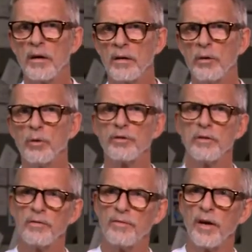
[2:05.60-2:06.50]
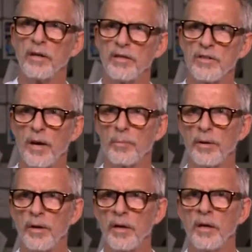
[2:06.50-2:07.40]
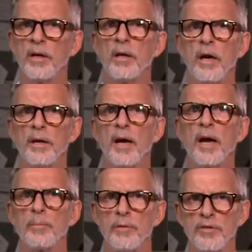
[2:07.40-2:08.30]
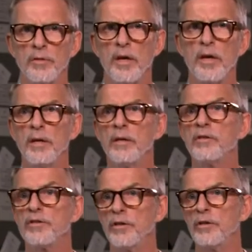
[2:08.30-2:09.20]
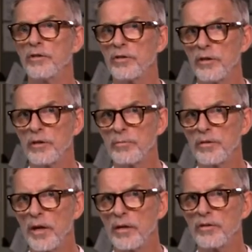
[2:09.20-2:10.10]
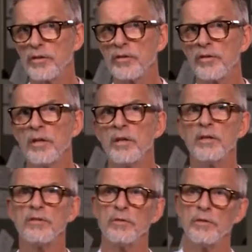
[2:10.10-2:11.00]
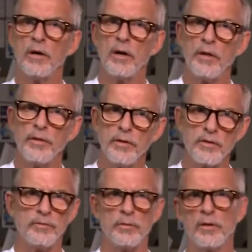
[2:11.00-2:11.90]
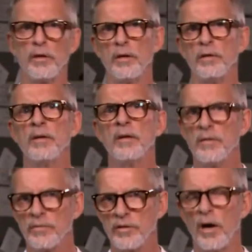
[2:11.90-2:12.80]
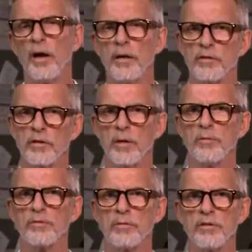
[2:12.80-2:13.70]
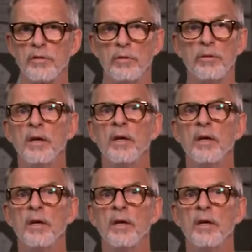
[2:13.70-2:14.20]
cause and effect is happening, and it happens in certain circumstances, in certain others. If you're thinking of science, chemistry and so on,